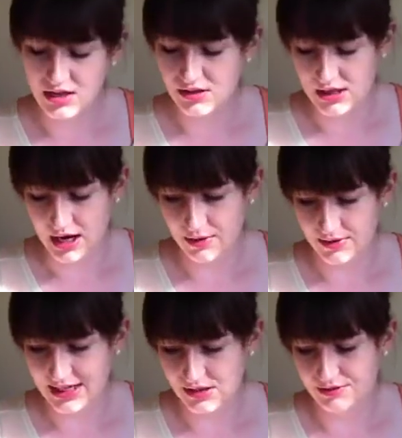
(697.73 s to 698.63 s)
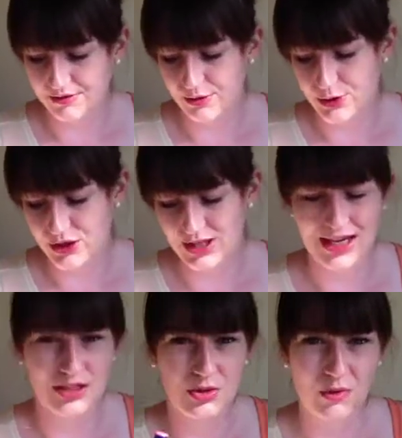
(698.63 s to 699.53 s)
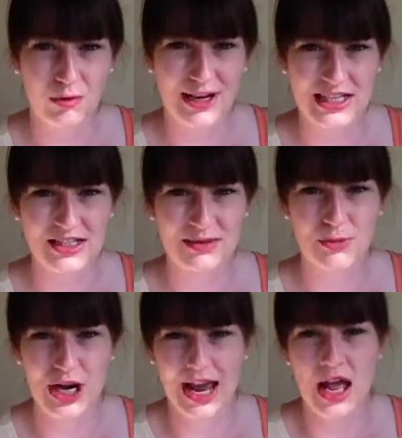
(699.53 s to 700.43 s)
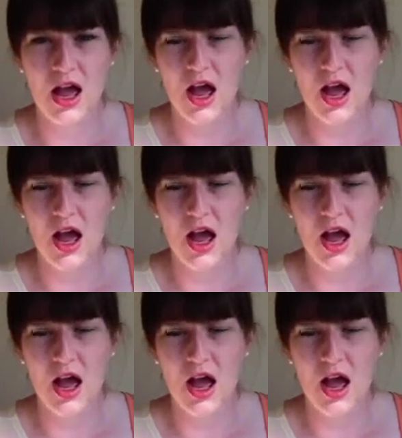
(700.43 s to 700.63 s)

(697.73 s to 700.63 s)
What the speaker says: So it's unfortunate that I sort of wasted money.